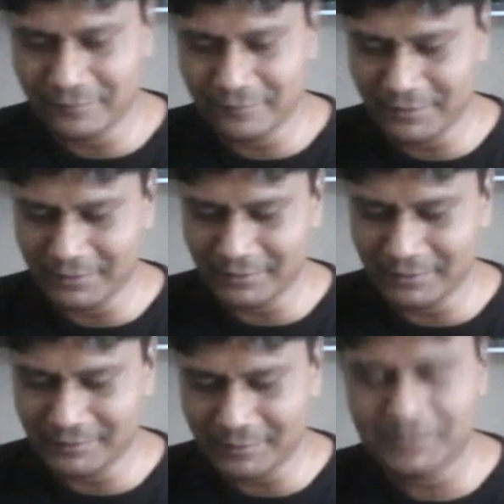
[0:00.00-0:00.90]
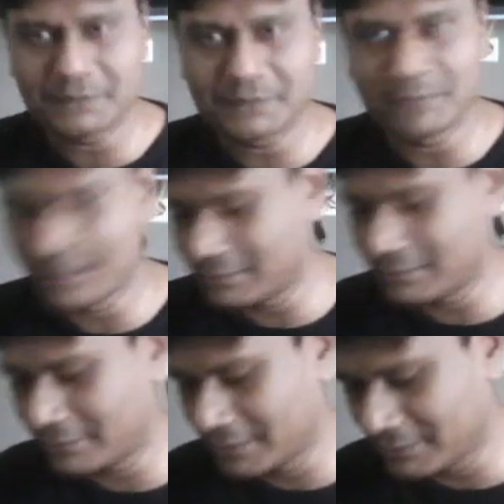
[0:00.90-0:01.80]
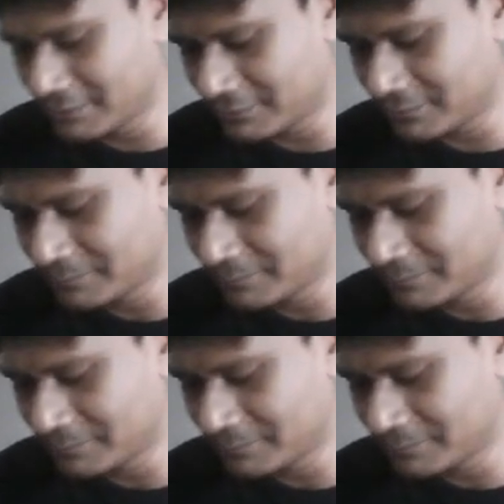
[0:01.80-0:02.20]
the subject matter, right? Like so